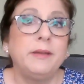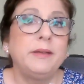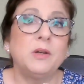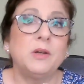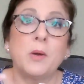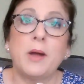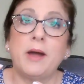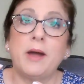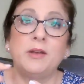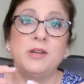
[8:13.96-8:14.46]

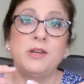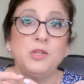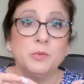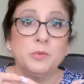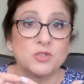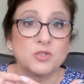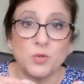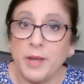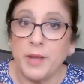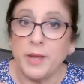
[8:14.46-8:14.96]
How do you
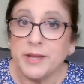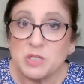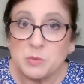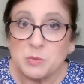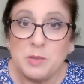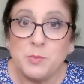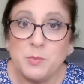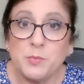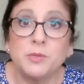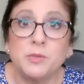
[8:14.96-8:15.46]
attract
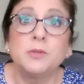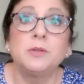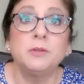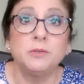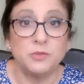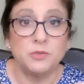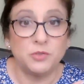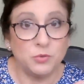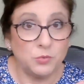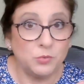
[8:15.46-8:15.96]
people
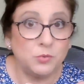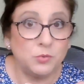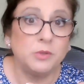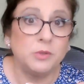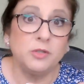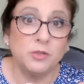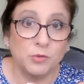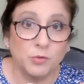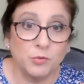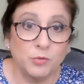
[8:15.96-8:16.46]
to
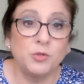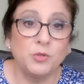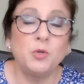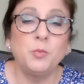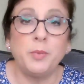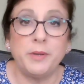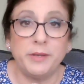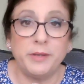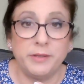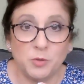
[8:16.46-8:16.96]
your
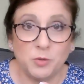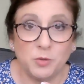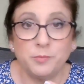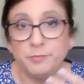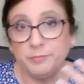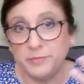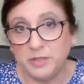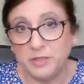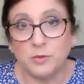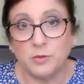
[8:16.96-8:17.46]
group and your,
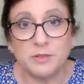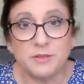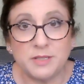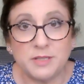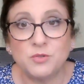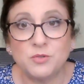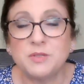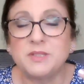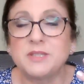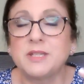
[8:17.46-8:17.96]
et
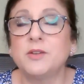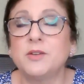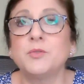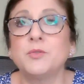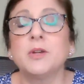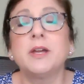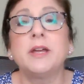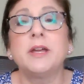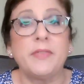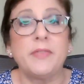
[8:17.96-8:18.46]
cetera, et
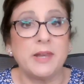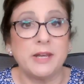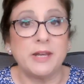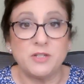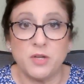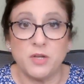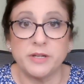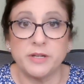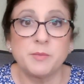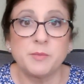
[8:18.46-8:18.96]
cetera. And then I
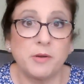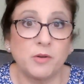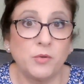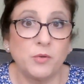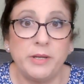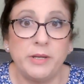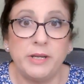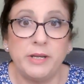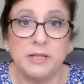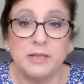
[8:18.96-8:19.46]
talked about
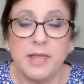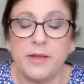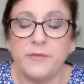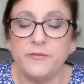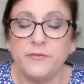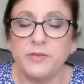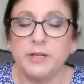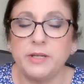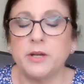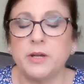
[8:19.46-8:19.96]
creating live
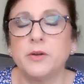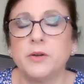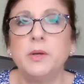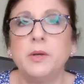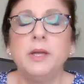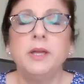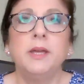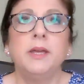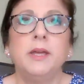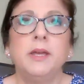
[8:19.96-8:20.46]
video.
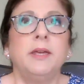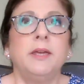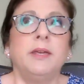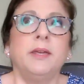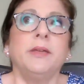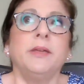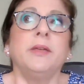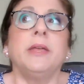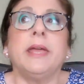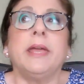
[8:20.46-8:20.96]

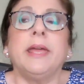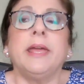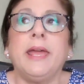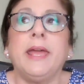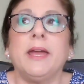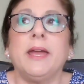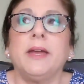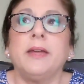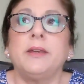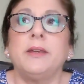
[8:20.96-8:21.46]

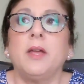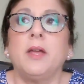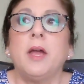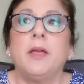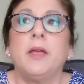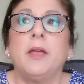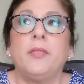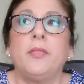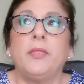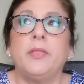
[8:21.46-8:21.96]
And
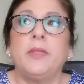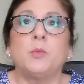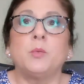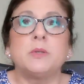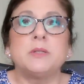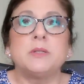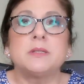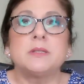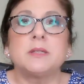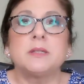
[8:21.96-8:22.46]
it
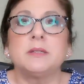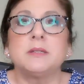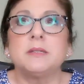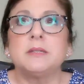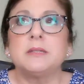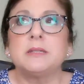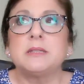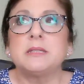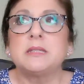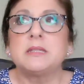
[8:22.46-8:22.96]
was
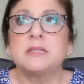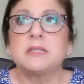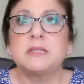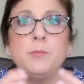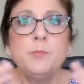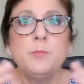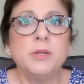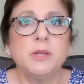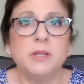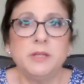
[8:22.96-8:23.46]

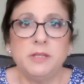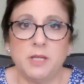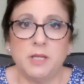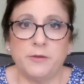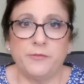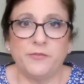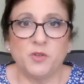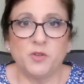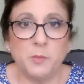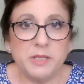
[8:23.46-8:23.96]
simple
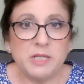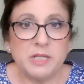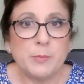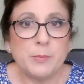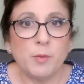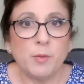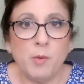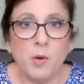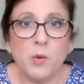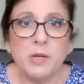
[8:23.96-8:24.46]
enough for me to
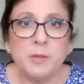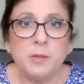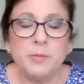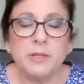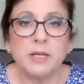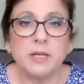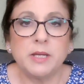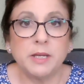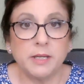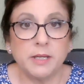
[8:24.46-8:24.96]
promote it
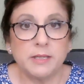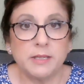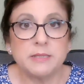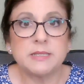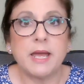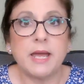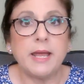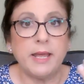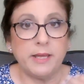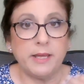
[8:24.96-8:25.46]
because
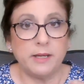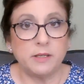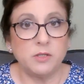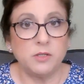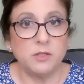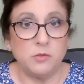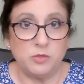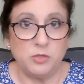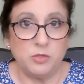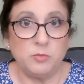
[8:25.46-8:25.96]
I had a
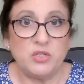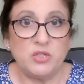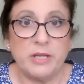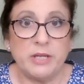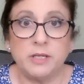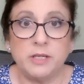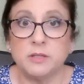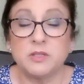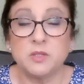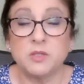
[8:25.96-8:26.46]
YouTube
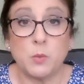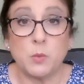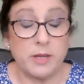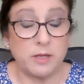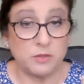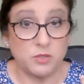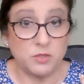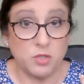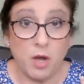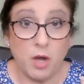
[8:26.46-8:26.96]
channel, so I
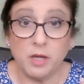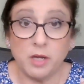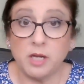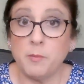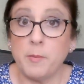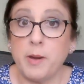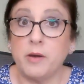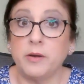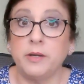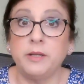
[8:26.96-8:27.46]
could talk
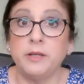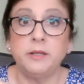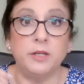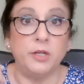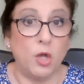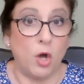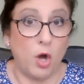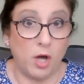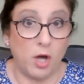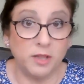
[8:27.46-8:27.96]
about it in
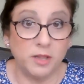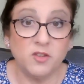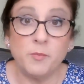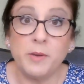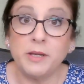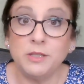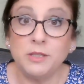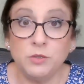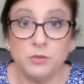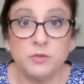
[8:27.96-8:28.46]
all of
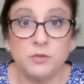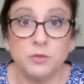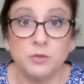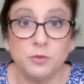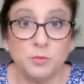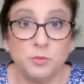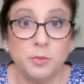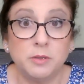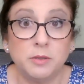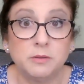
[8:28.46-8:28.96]
my
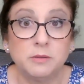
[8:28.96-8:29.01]
YouTube